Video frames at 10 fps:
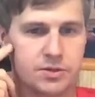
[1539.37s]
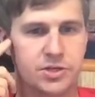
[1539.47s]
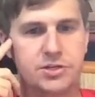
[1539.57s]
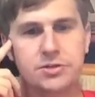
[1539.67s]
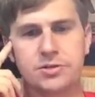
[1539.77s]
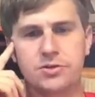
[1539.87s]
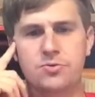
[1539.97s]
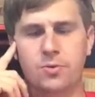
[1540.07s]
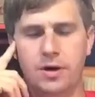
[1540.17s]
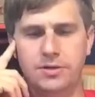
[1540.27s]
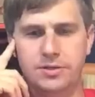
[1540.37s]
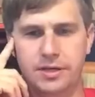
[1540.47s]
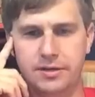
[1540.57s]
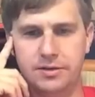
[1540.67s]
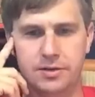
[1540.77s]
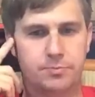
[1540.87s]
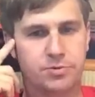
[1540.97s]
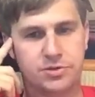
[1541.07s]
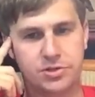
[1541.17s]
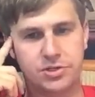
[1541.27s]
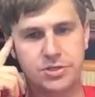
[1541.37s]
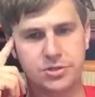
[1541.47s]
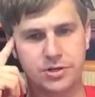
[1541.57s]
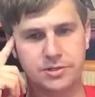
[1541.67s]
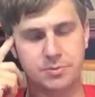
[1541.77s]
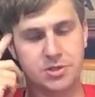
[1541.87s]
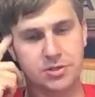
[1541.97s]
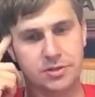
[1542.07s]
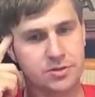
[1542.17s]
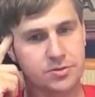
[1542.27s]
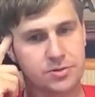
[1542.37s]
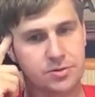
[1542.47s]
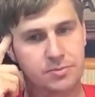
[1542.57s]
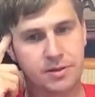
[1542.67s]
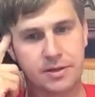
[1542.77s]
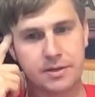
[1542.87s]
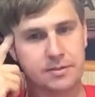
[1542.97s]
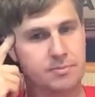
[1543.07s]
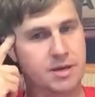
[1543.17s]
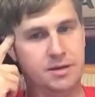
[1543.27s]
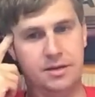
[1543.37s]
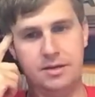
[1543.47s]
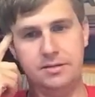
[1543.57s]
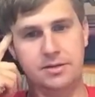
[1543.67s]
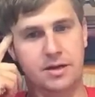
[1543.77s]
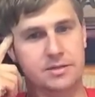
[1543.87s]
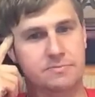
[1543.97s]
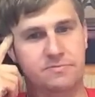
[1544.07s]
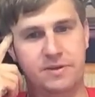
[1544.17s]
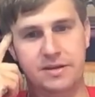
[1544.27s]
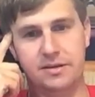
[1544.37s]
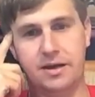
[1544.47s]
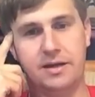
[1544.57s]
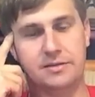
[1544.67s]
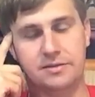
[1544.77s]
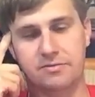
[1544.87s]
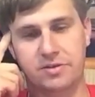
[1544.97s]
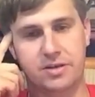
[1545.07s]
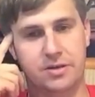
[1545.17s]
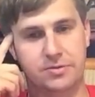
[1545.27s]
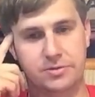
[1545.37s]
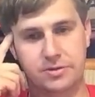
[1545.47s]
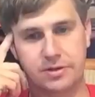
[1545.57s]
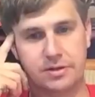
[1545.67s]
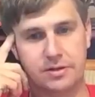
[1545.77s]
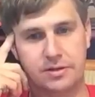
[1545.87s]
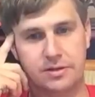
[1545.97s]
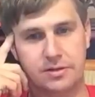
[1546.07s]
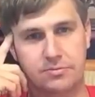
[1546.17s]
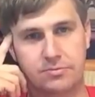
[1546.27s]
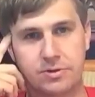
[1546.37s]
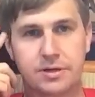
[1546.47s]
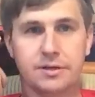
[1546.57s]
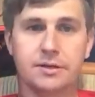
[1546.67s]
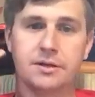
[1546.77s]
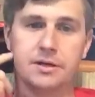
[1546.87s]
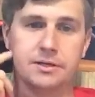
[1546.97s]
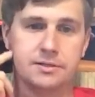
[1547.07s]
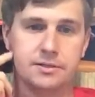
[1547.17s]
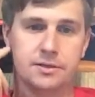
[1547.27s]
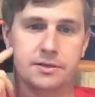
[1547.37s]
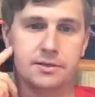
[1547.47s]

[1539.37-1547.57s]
Jason, do you watch that precision transmission on YouTube? Man, he's got some fantastic videos. Really does.